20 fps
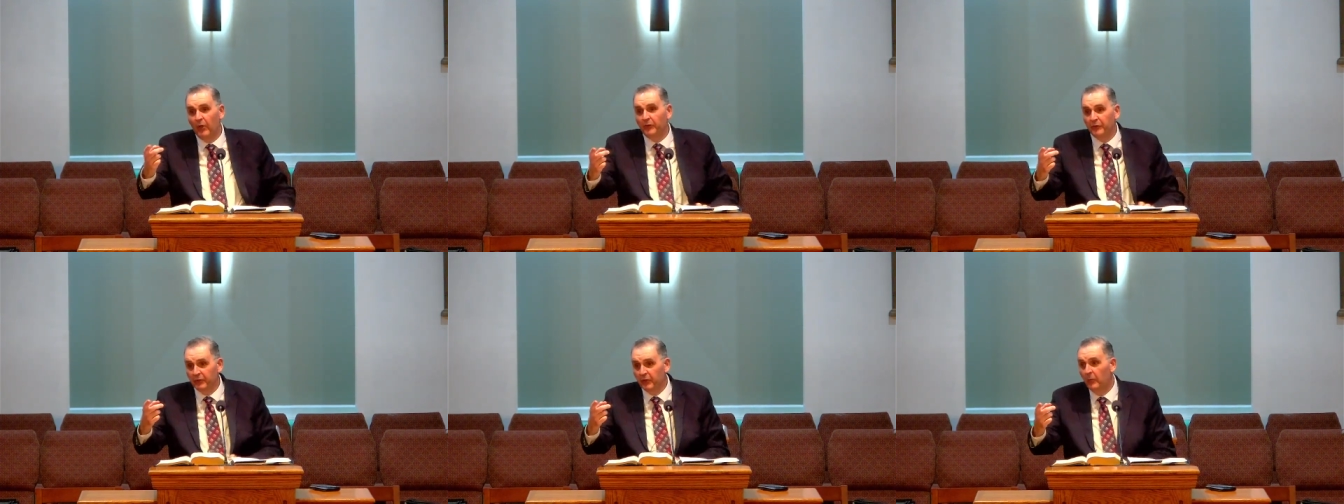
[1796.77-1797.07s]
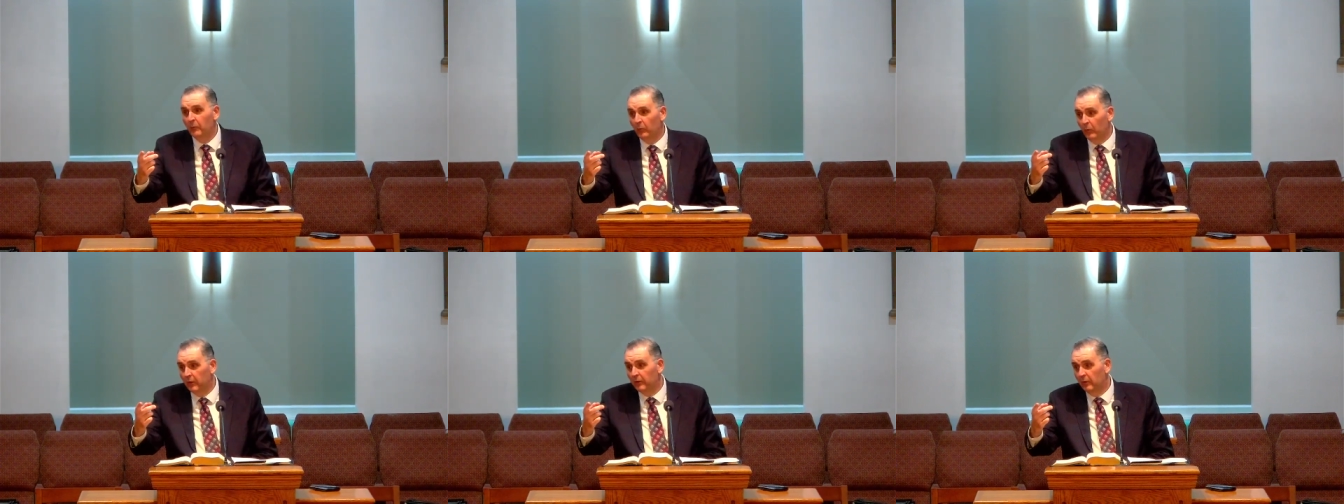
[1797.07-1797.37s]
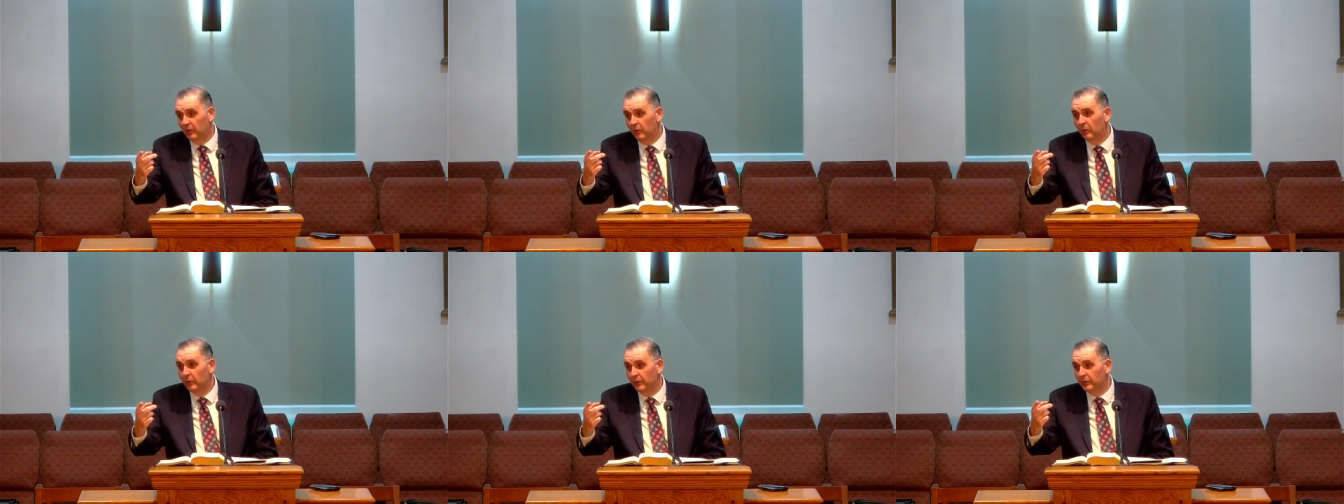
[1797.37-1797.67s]
someone
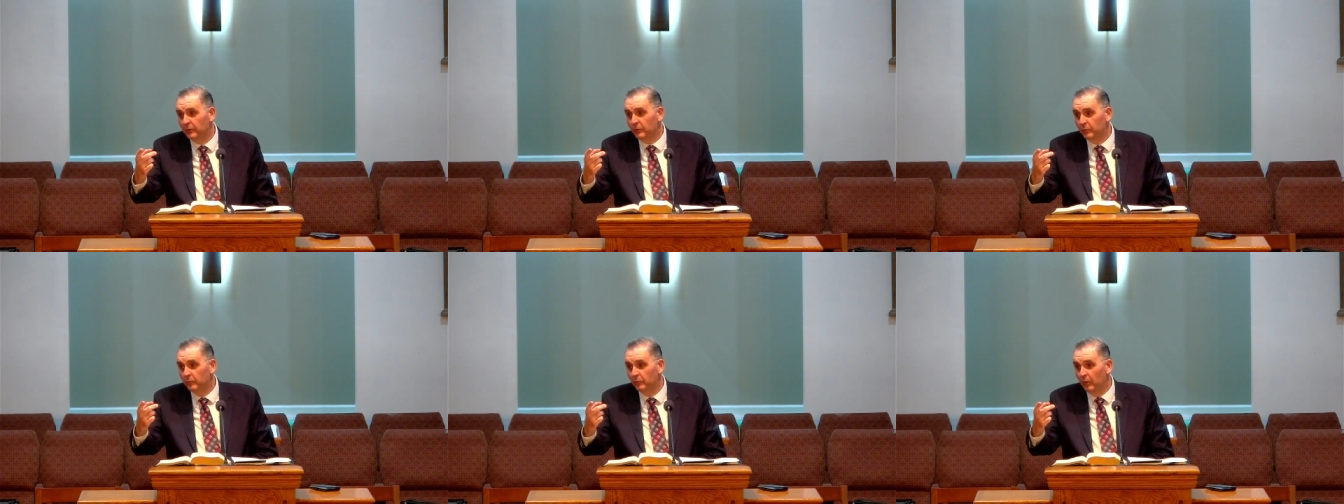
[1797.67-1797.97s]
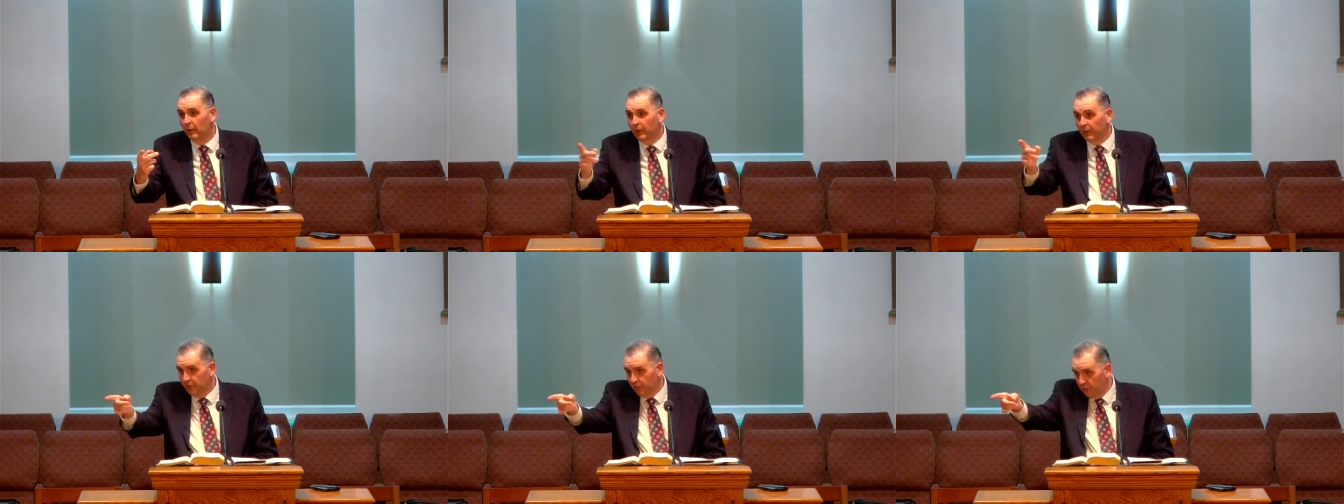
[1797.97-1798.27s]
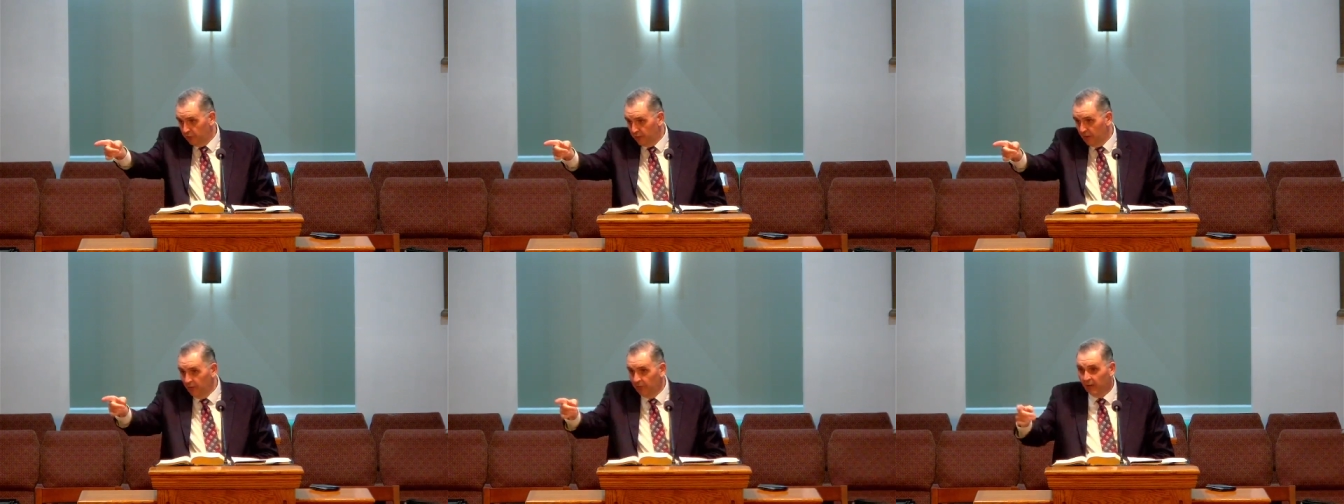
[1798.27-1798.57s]
who was willing to
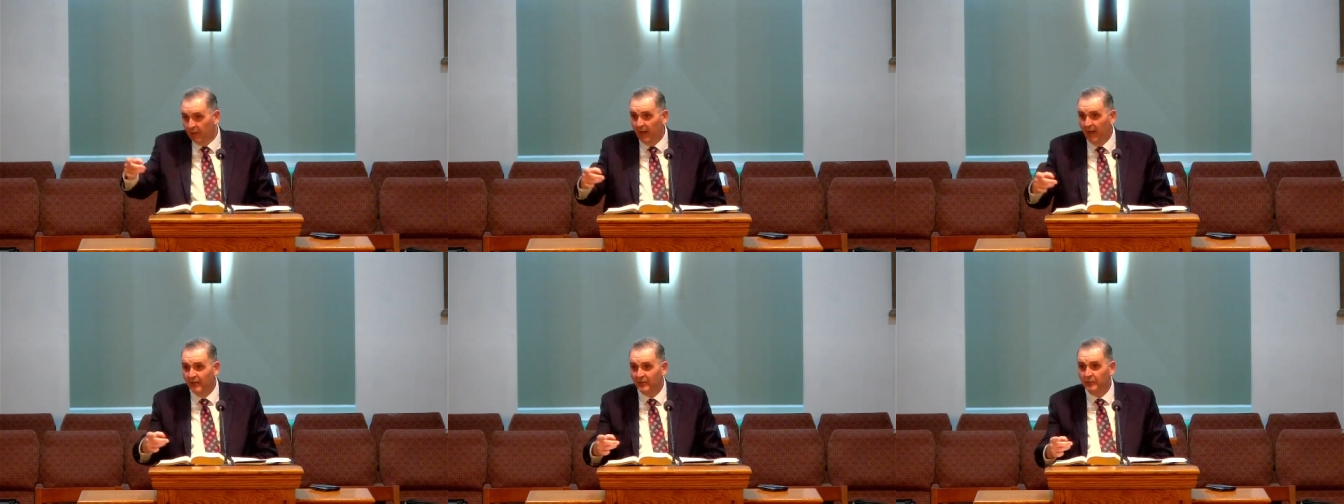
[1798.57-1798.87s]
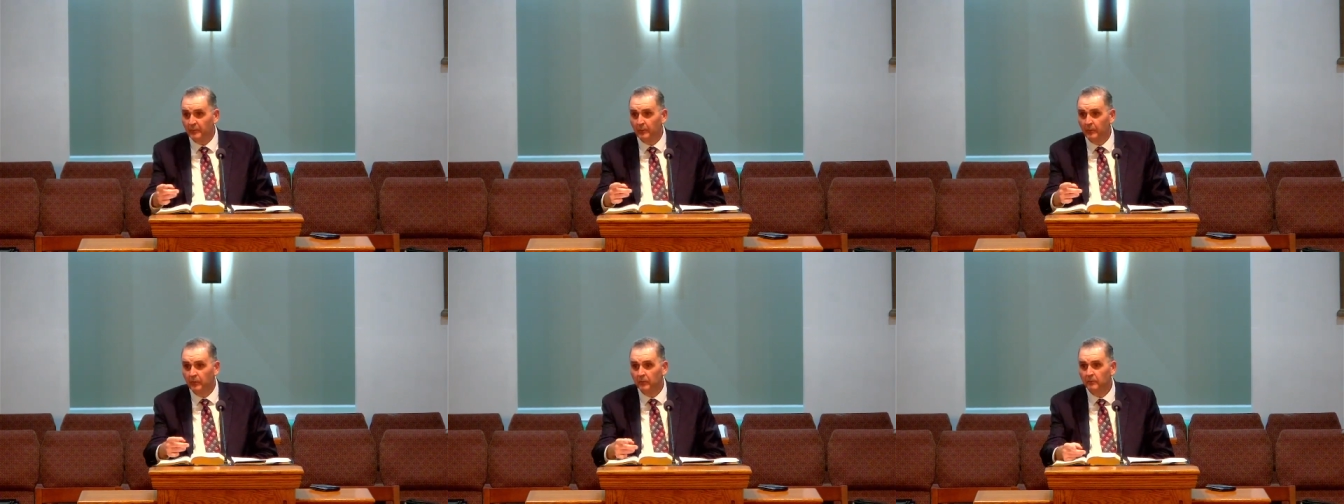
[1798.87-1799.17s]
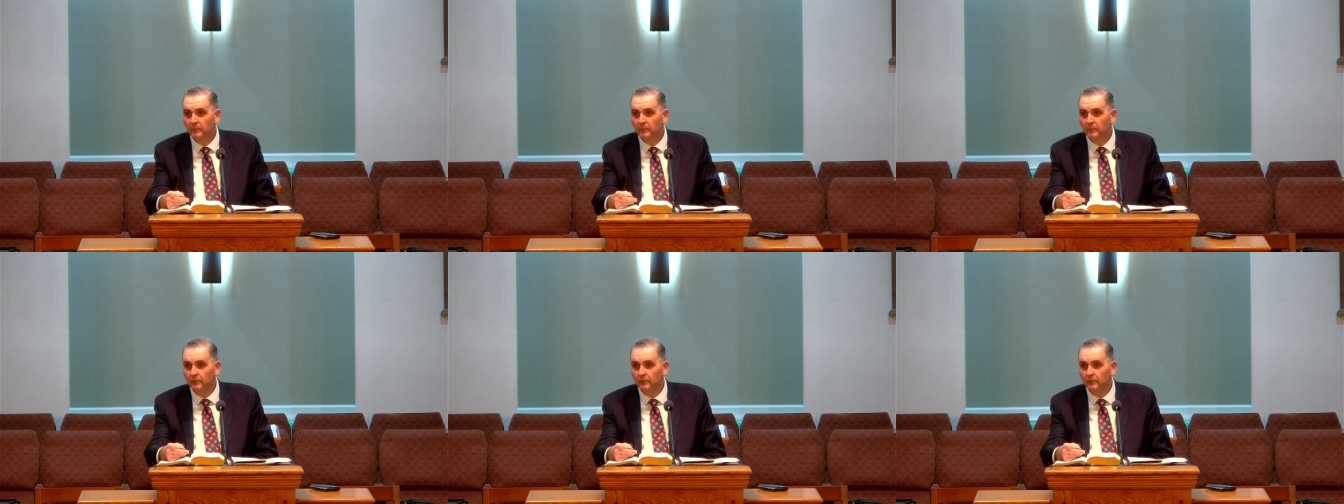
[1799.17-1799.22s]
share the gospel,